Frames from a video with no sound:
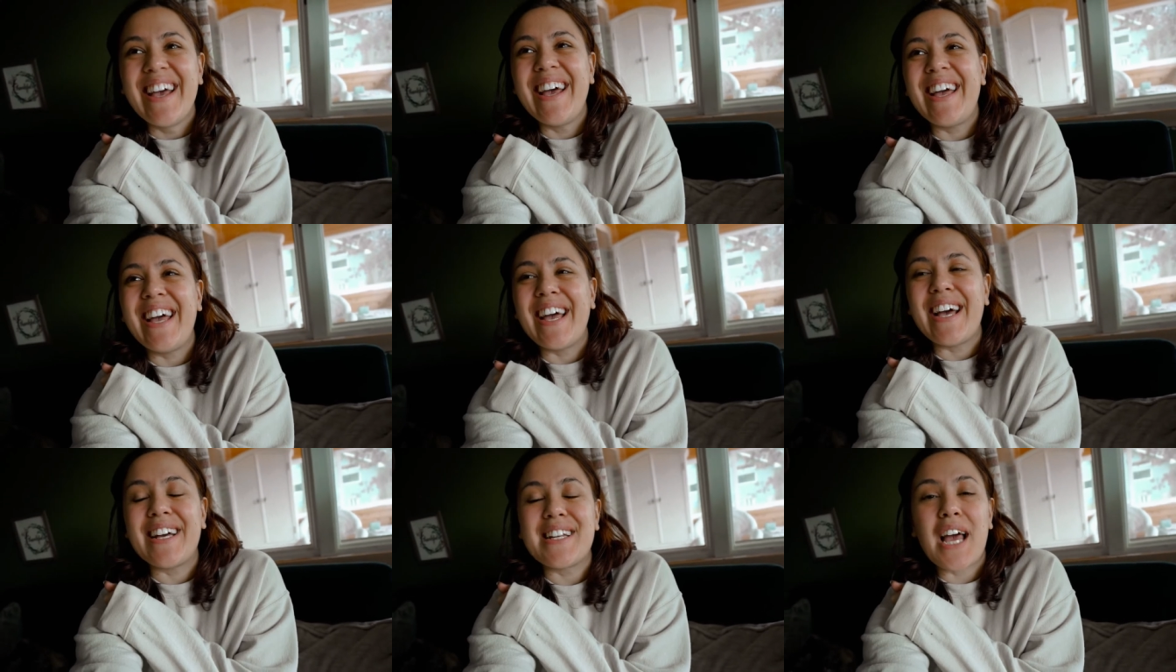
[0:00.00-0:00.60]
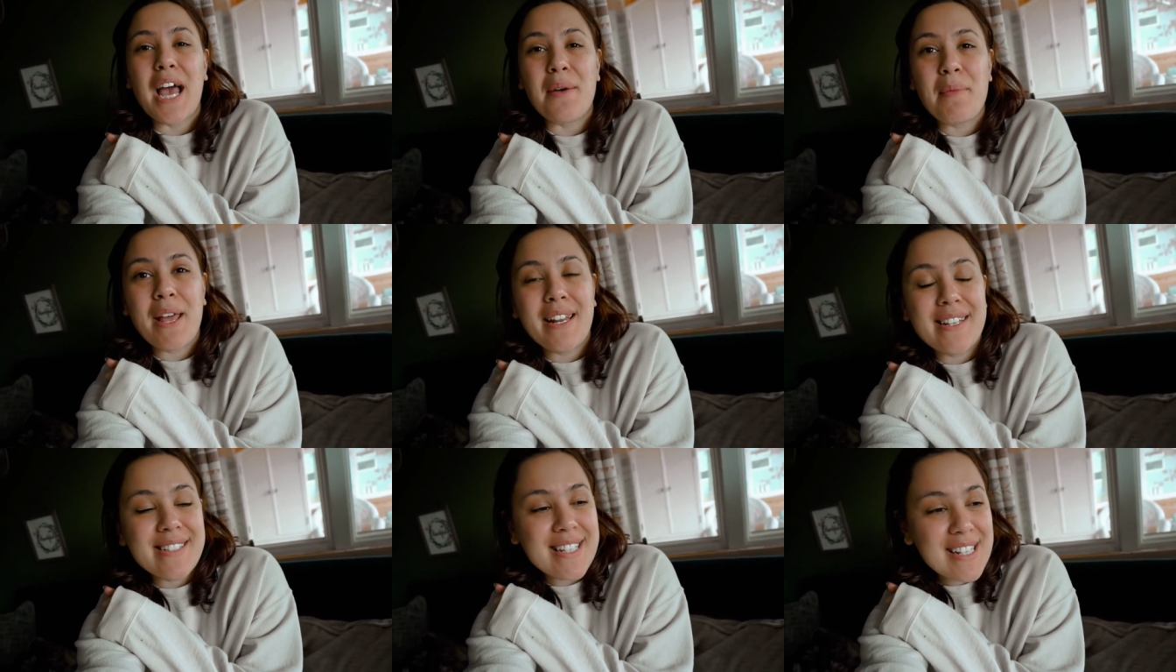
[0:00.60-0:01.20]
and I made
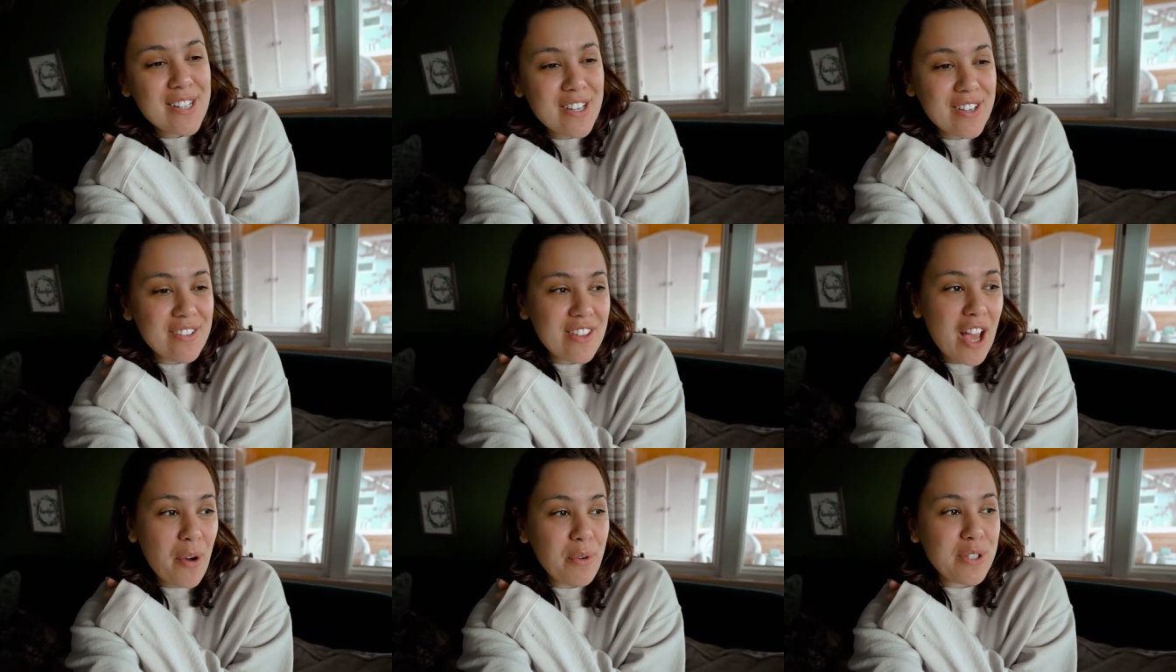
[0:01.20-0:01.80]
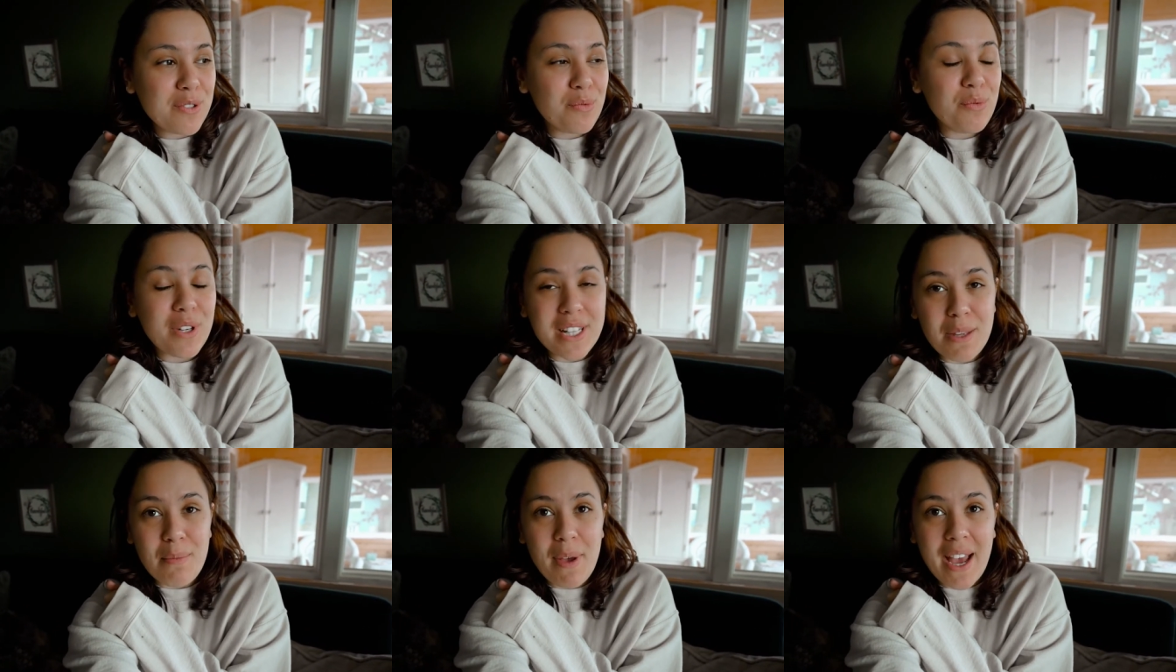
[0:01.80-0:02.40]
a dinner that was
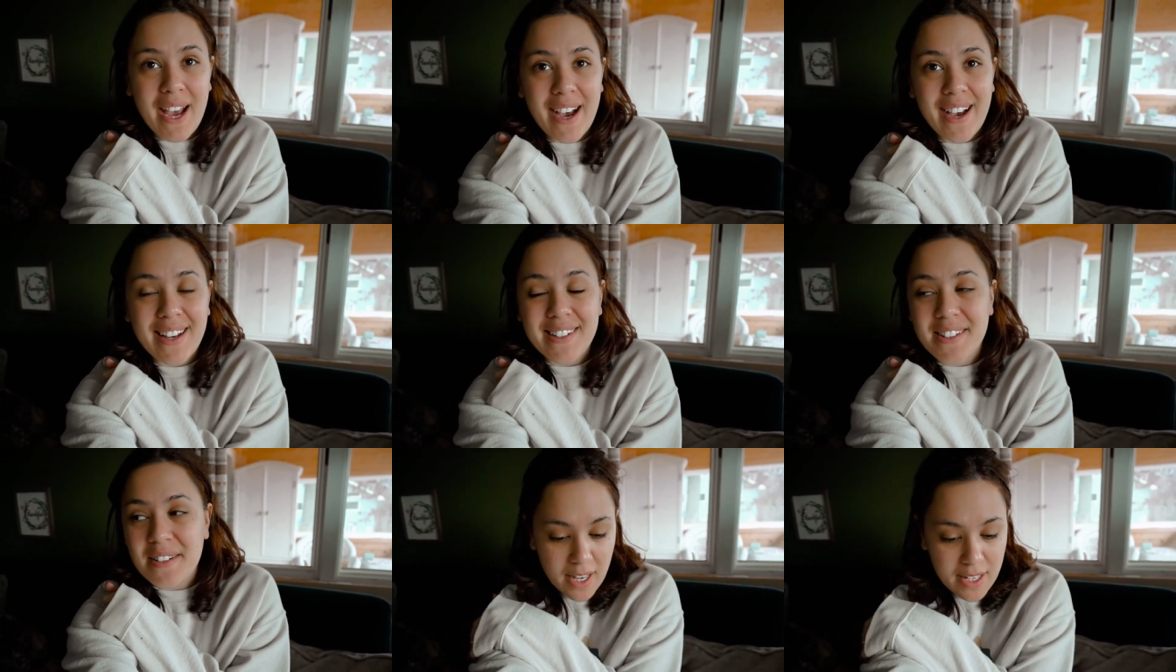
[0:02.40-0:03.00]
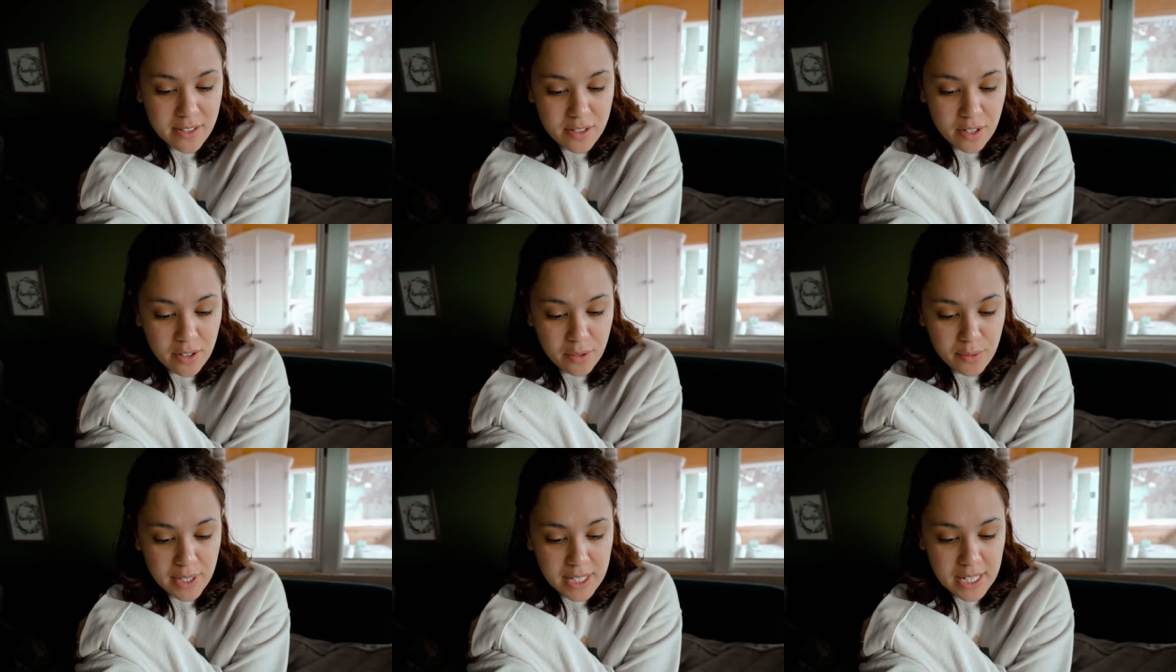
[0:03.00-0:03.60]
really bad. I
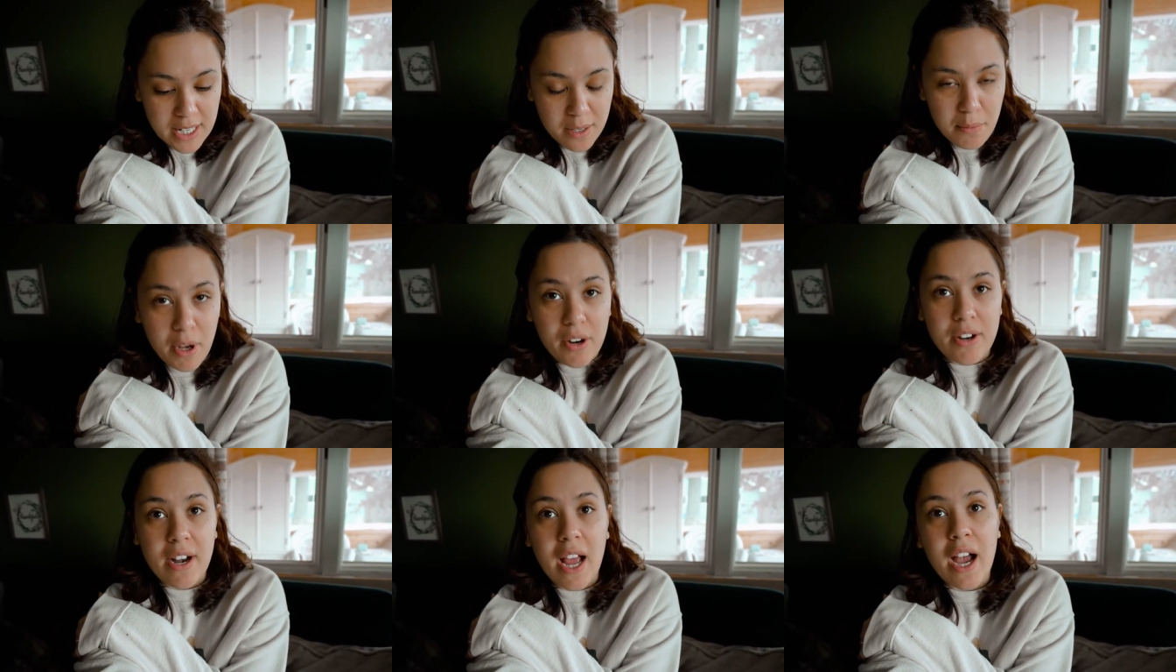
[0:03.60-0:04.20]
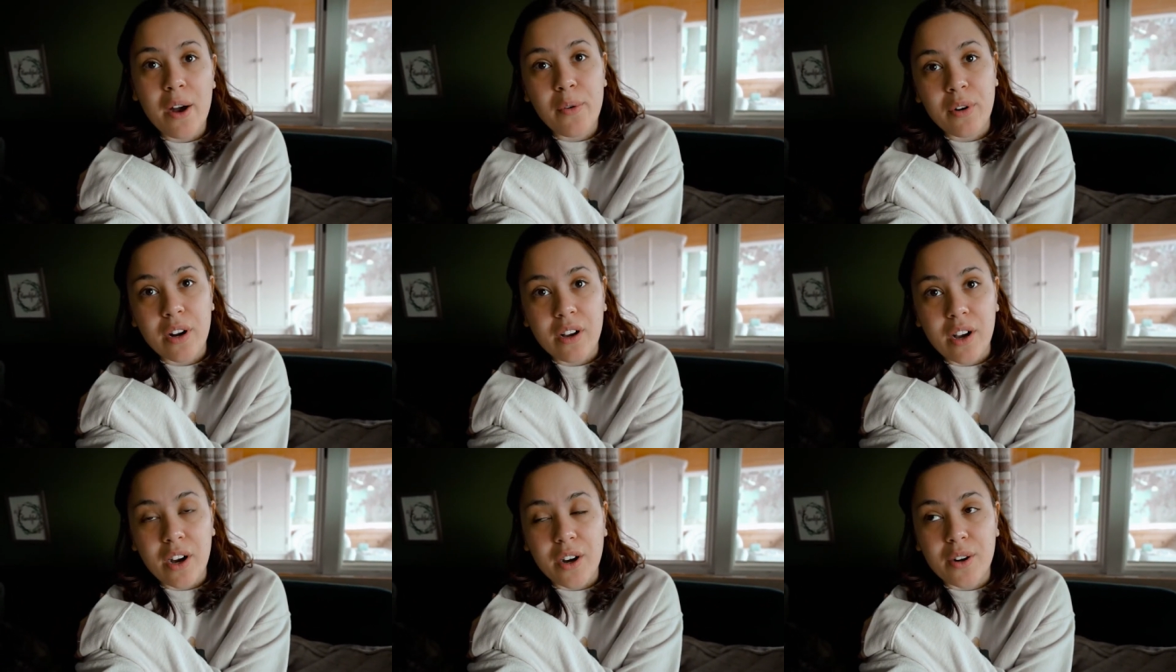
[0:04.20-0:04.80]
started reading about an hour
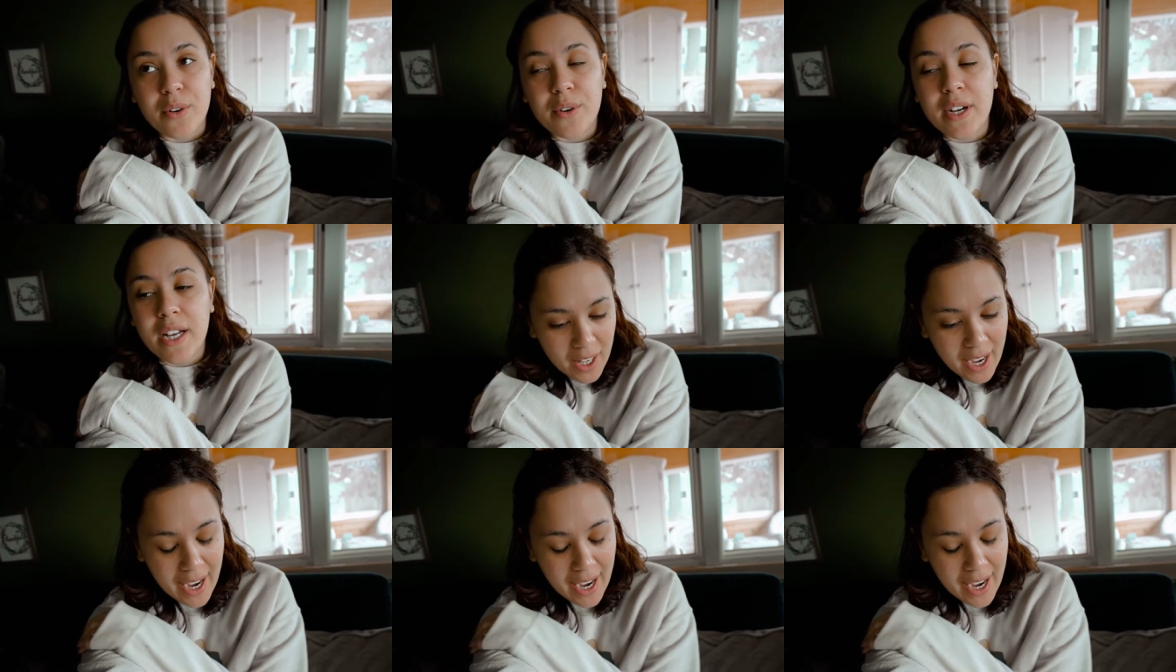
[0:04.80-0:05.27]
ago.